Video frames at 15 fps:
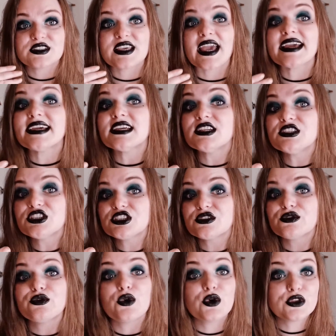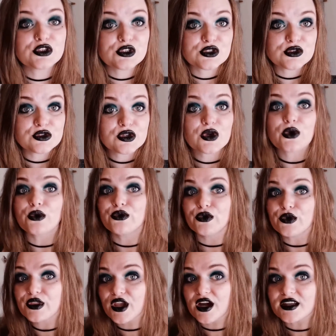gauge for the studio or
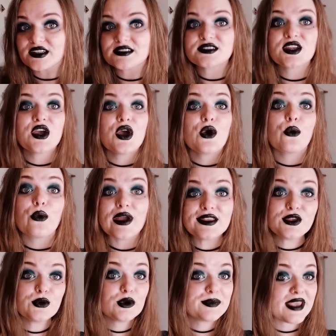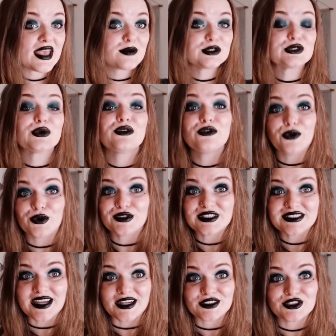for the artist when you will be able to afford
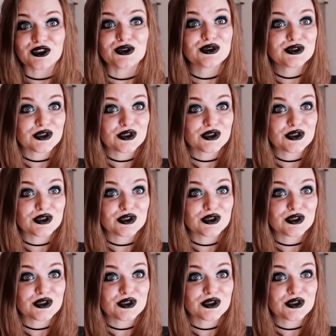the tattoo.